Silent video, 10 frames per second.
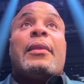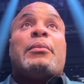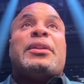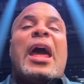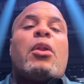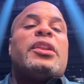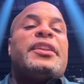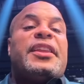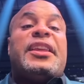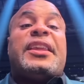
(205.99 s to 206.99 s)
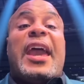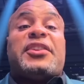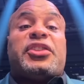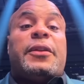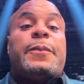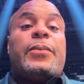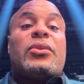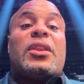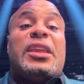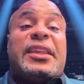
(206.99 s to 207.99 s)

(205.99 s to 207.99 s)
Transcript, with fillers: But not only did he cash in, he